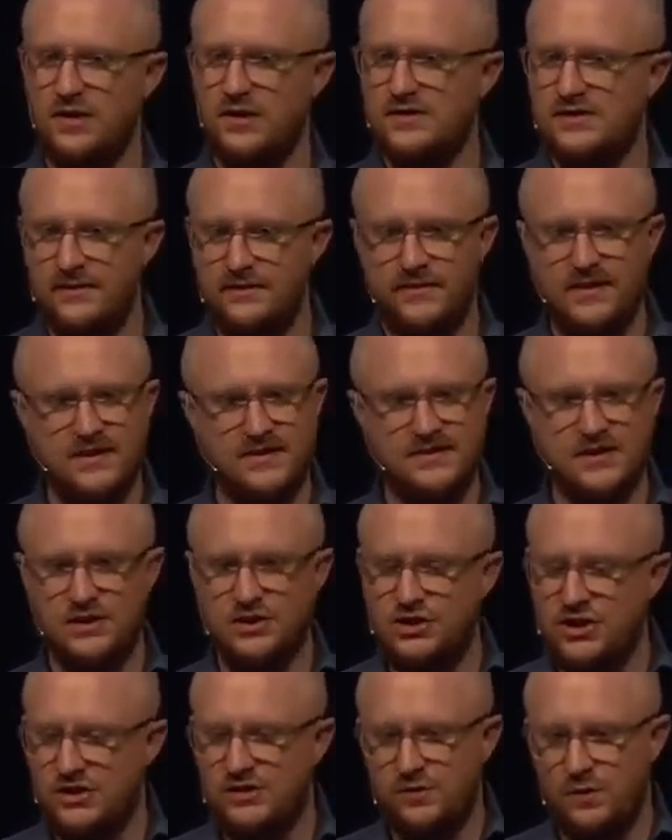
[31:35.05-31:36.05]
There are some things
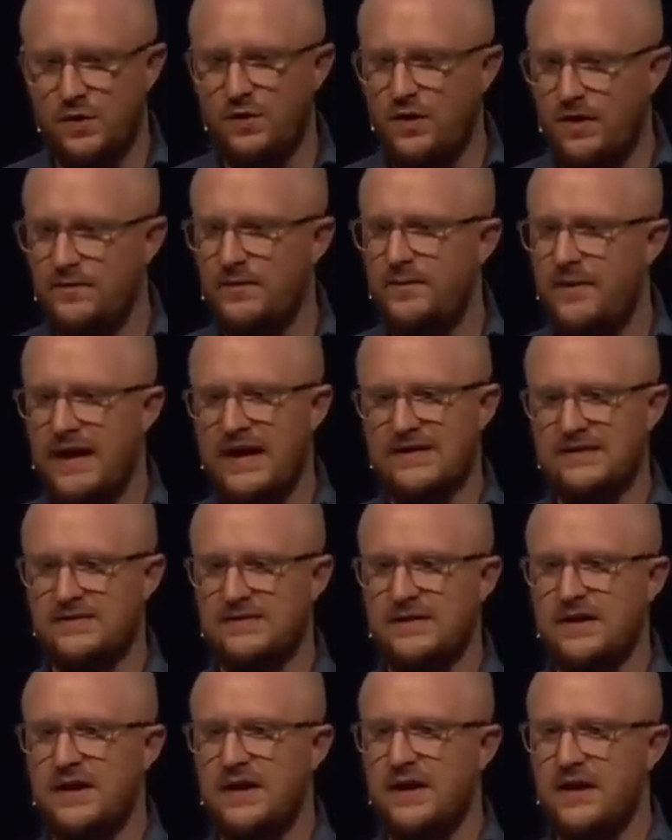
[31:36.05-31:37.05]
that just won't come to
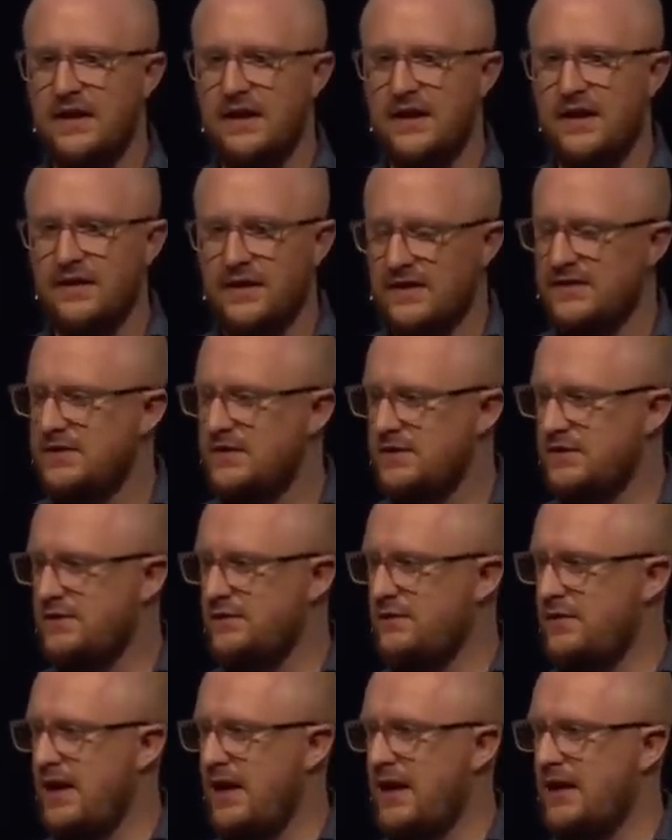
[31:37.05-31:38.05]
pass unless it's
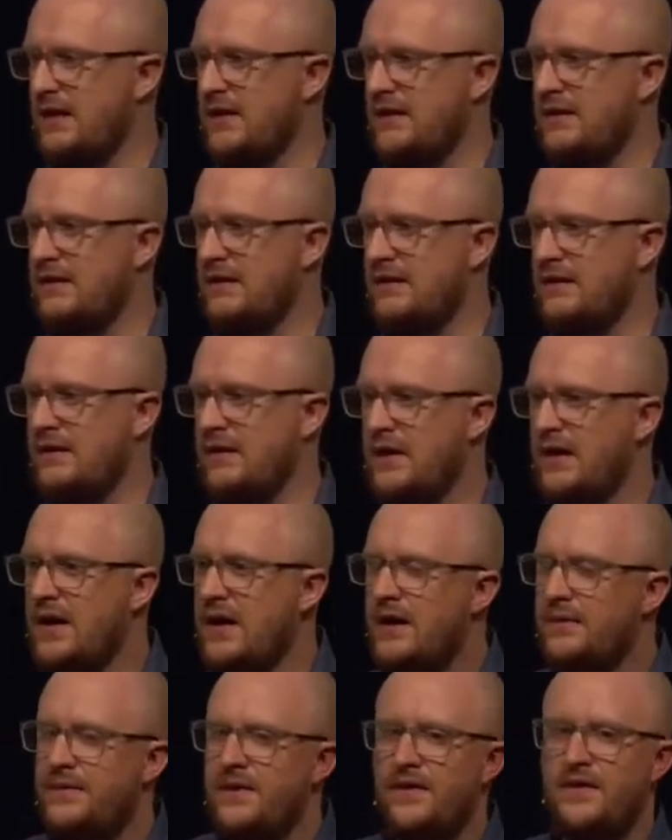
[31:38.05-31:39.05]
through that.
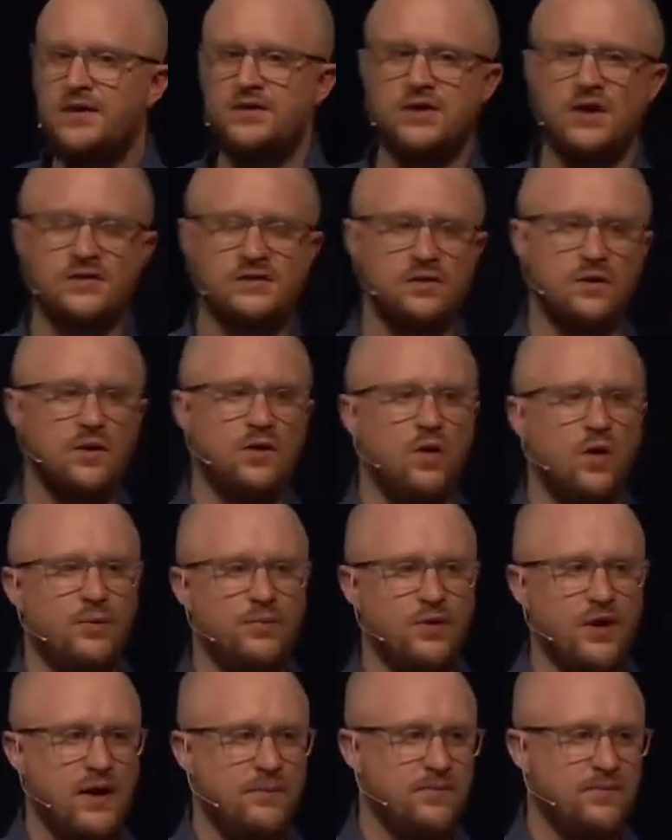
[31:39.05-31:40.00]
Then there's also a corporate